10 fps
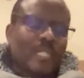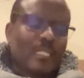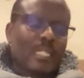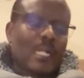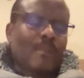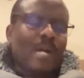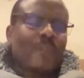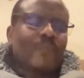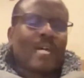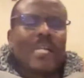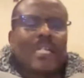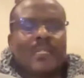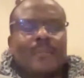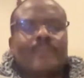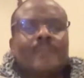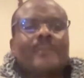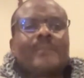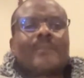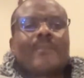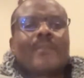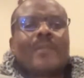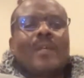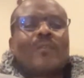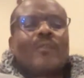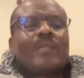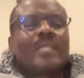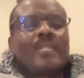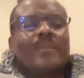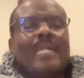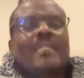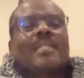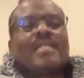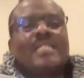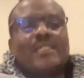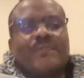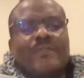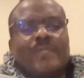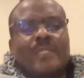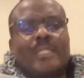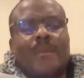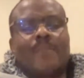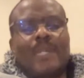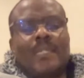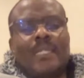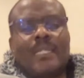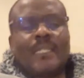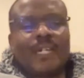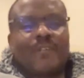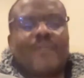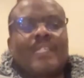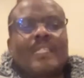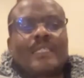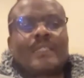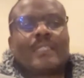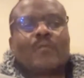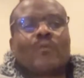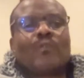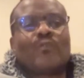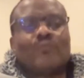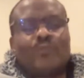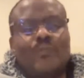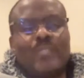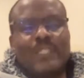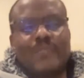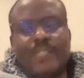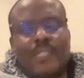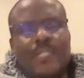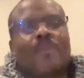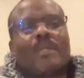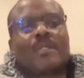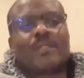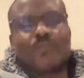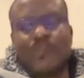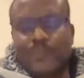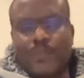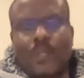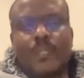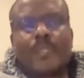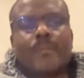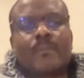that come after Adam, though they might leave their mother and their fathers, they continue to live in the presence of God.